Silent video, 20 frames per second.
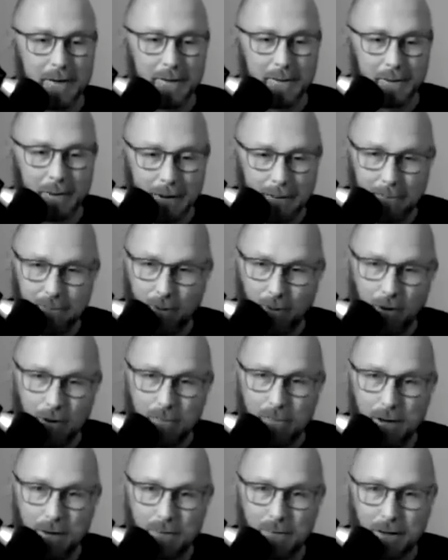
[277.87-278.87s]
Like poor
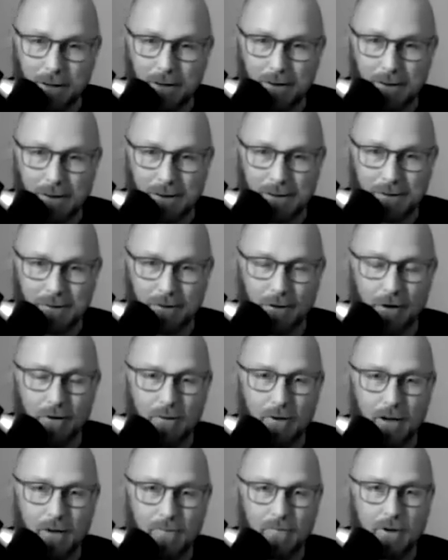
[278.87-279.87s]
people,
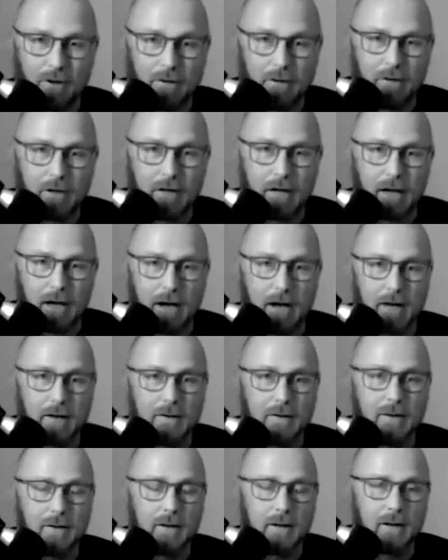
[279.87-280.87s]
so if you look at,
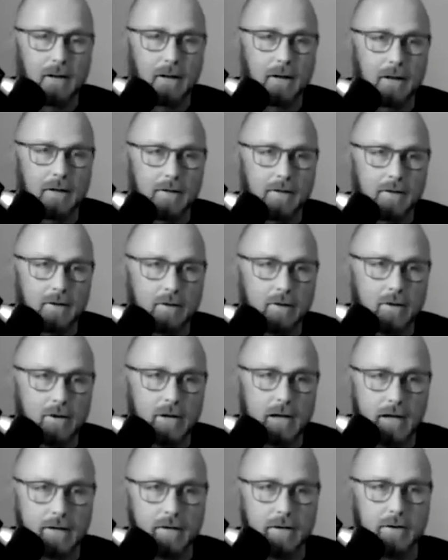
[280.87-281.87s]
so
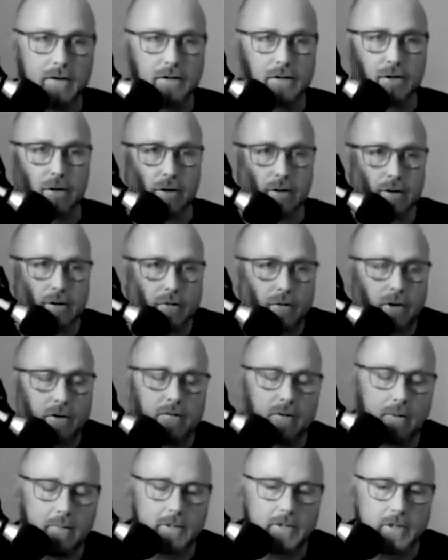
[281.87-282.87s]
Hernando de Soto is a very
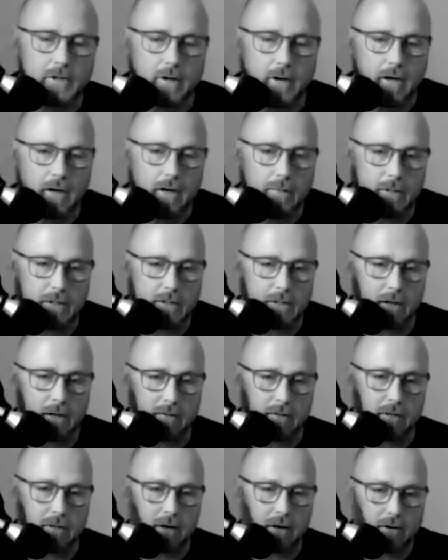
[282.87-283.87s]
famous economist out
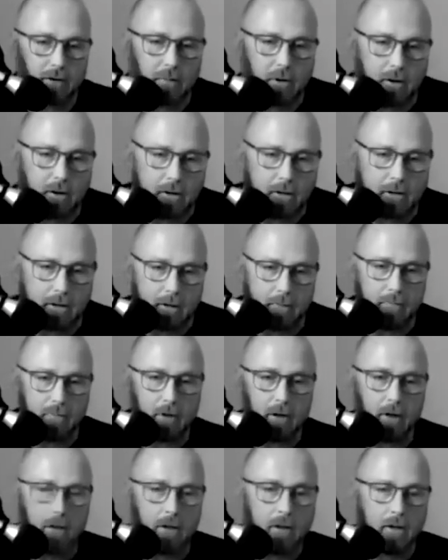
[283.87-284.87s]
of South America,
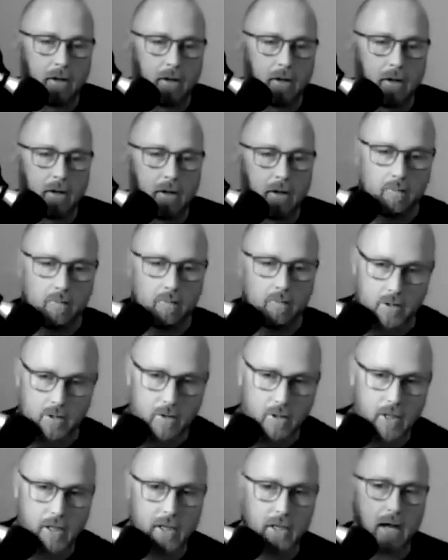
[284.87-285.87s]
and was
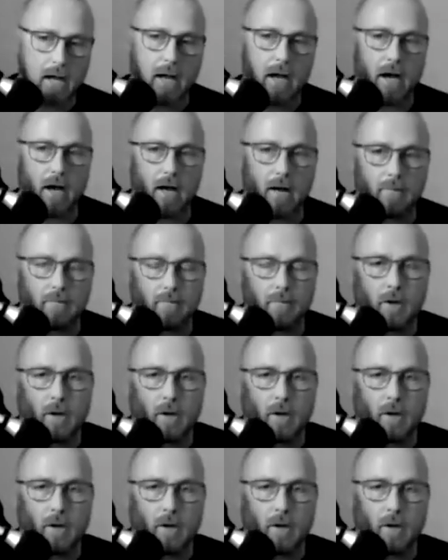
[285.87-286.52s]
looking at